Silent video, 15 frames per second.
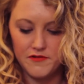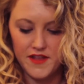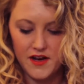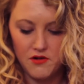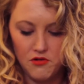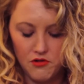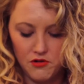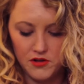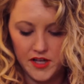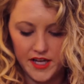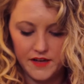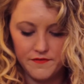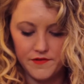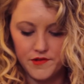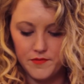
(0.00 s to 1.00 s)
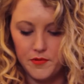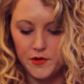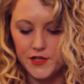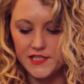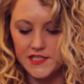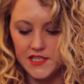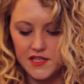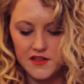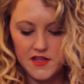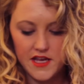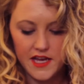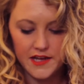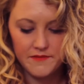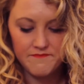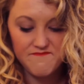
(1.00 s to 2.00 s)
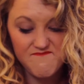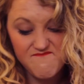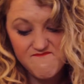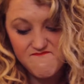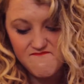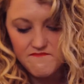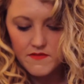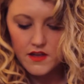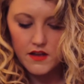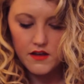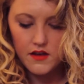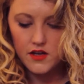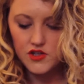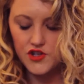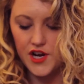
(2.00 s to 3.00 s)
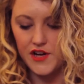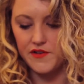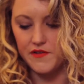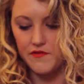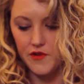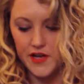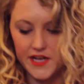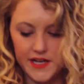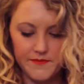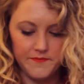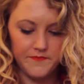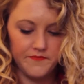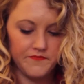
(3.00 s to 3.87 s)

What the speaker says: that whole like food poisoning thing. Try to avoid it.